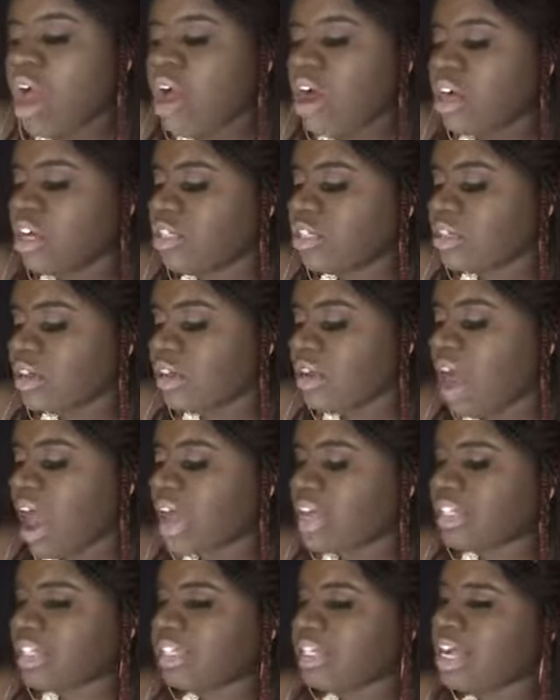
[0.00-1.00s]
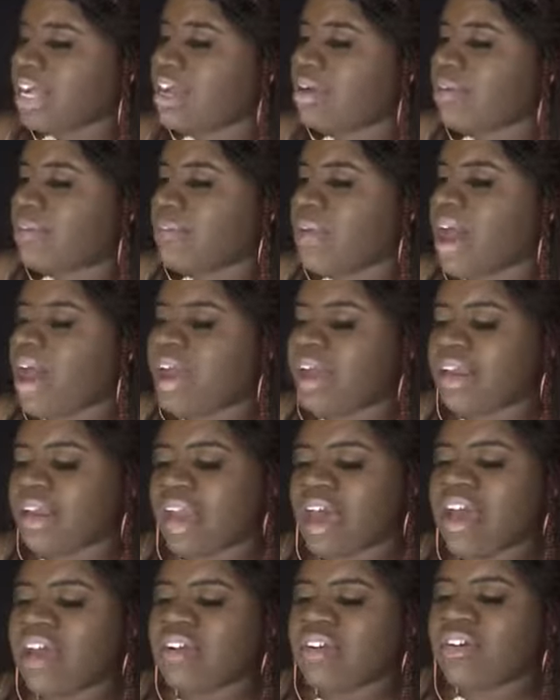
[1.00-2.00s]
Hustle high, take a bite,
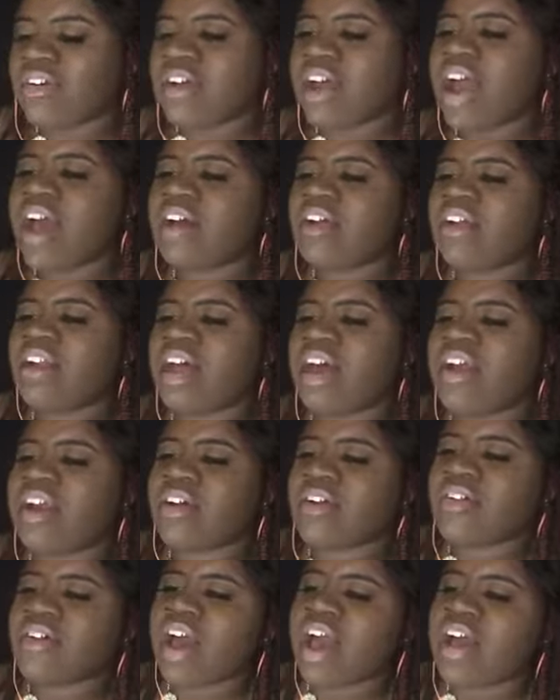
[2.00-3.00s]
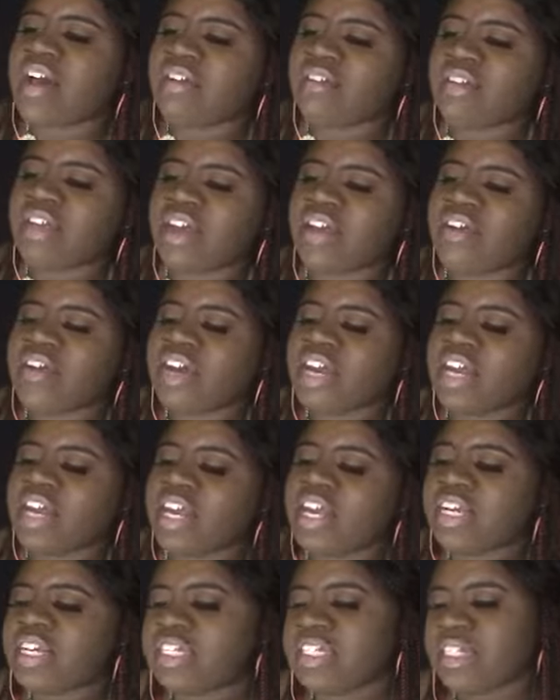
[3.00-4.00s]
let her out. There it
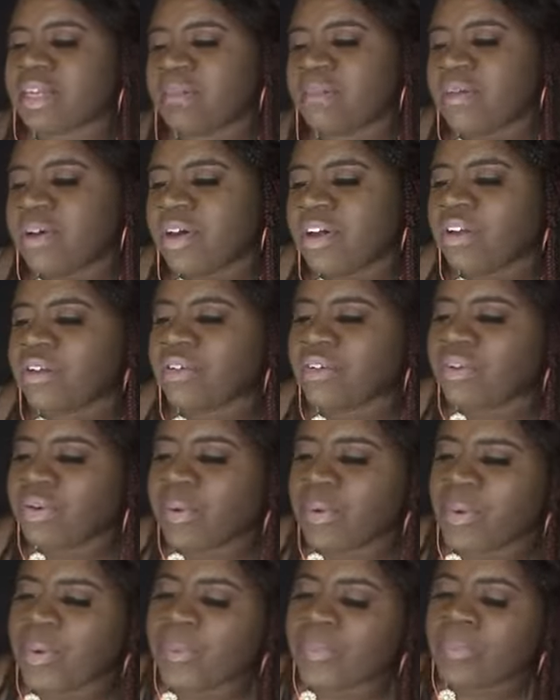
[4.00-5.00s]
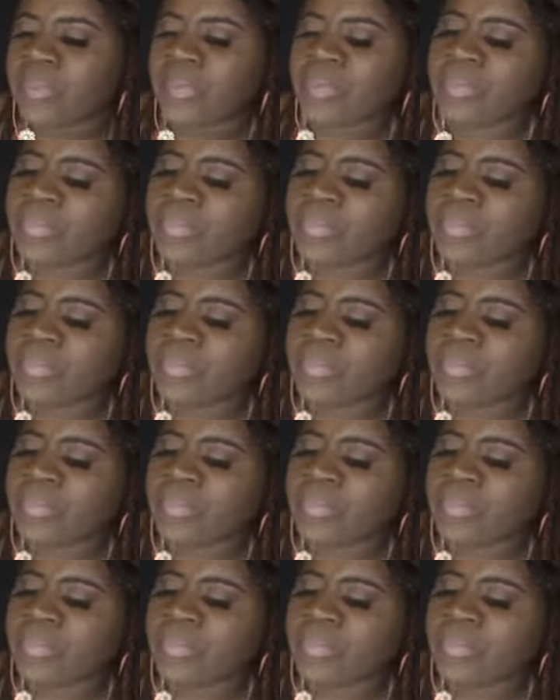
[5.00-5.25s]
is, up on the roof.